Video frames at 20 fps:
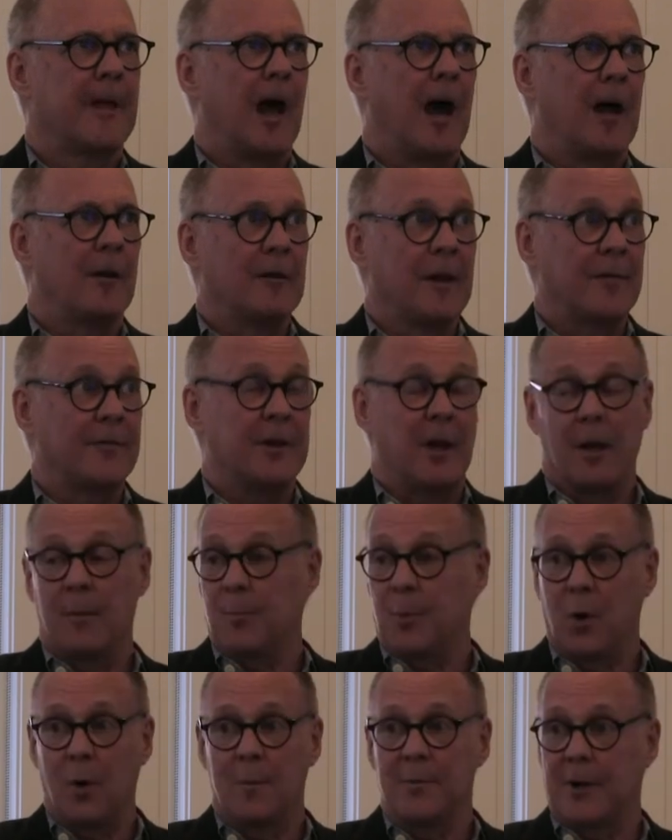I left
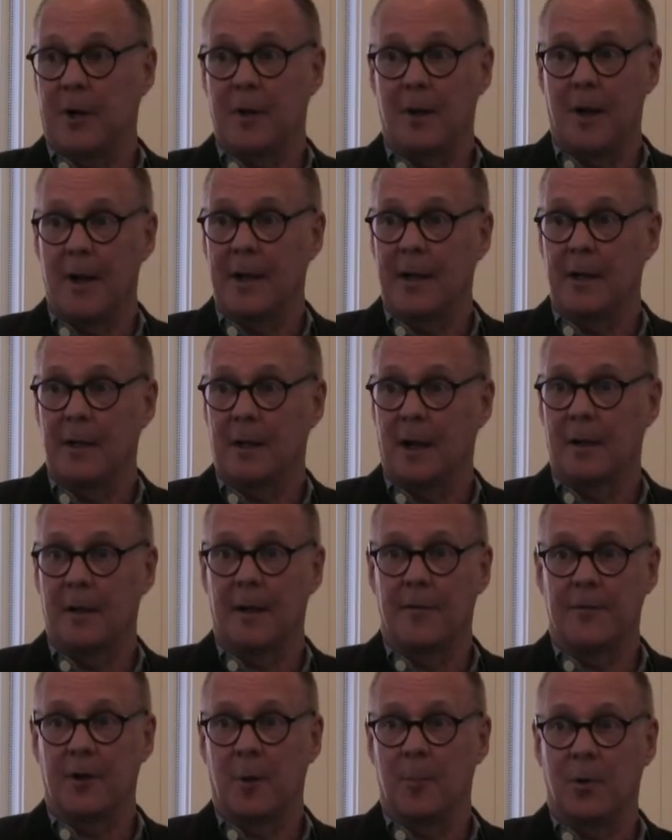out poems I like. I
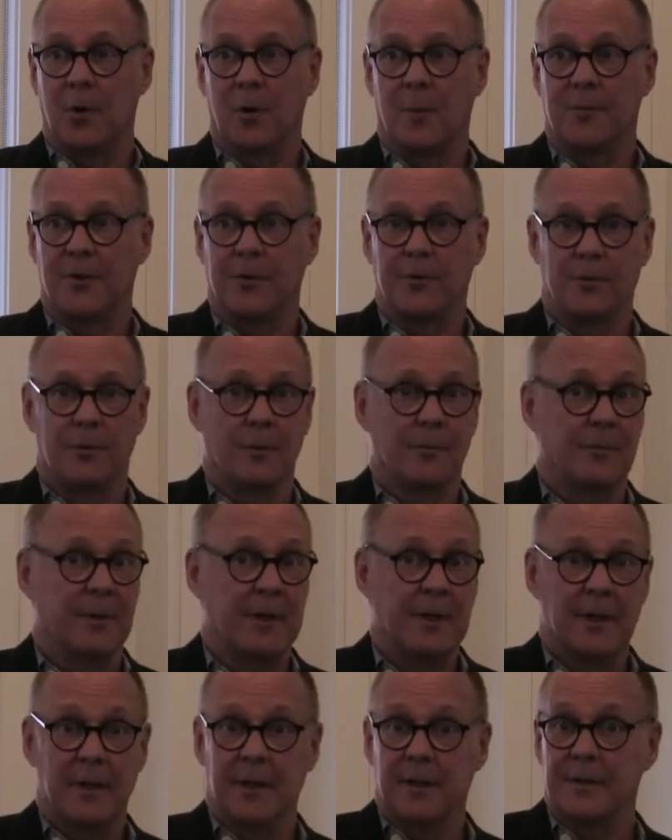left out poems I do at
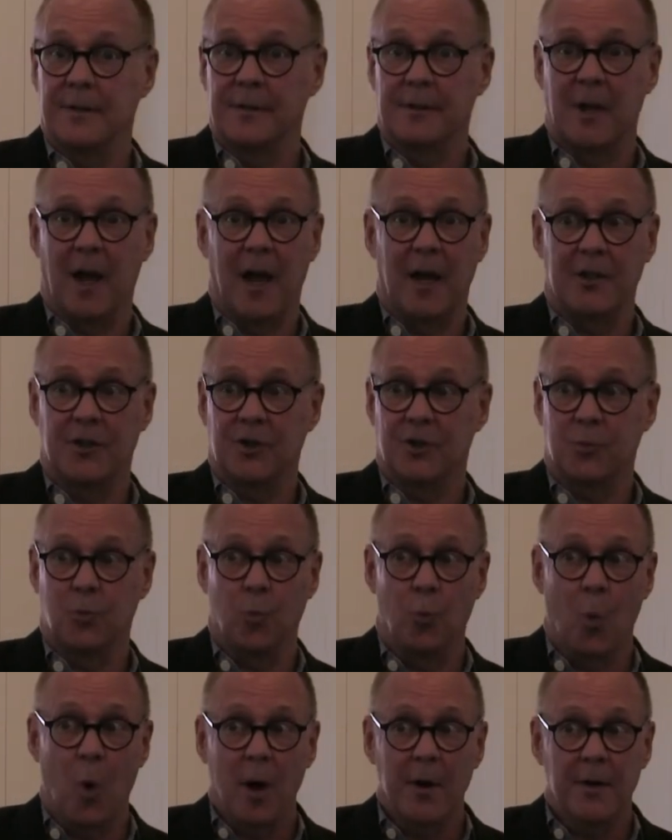readings. I just
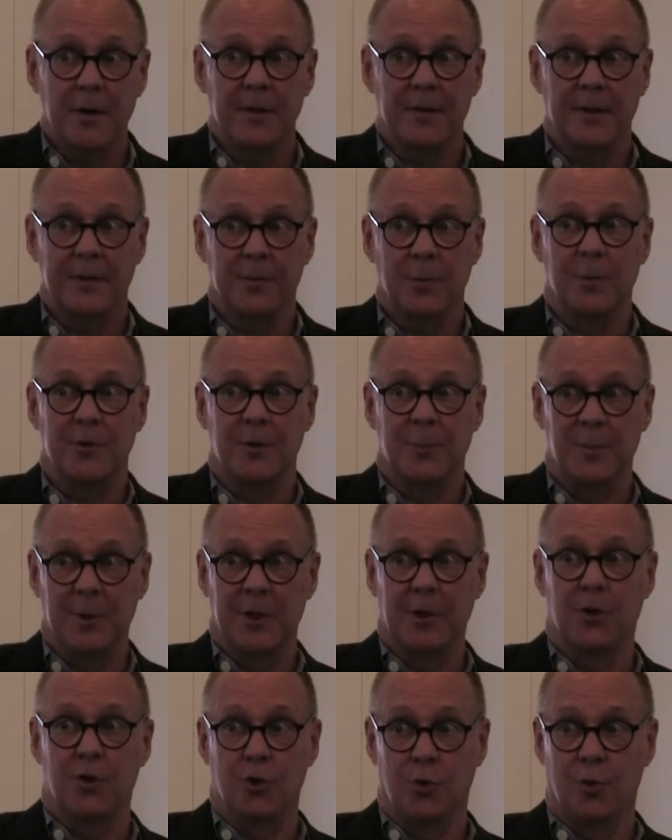wanted this one to
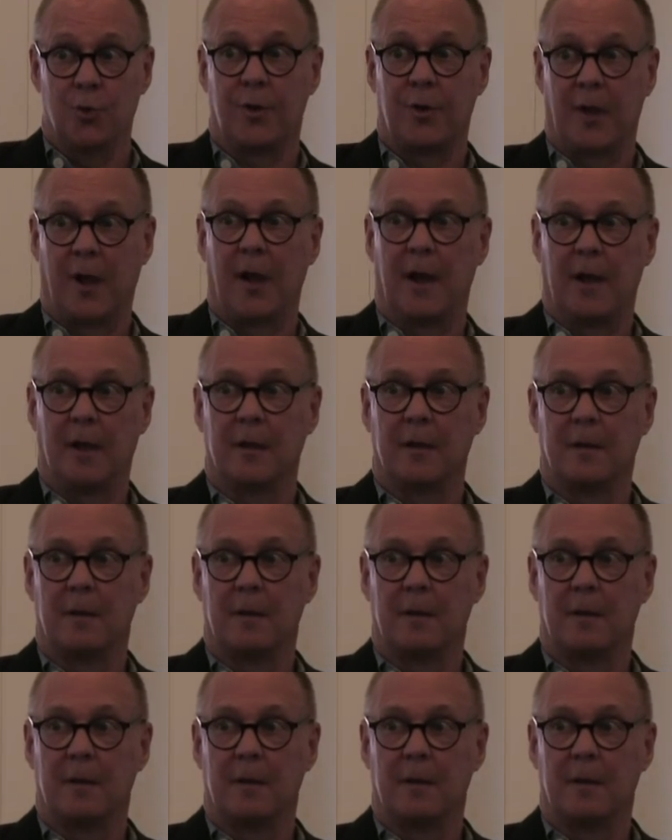be a new thing.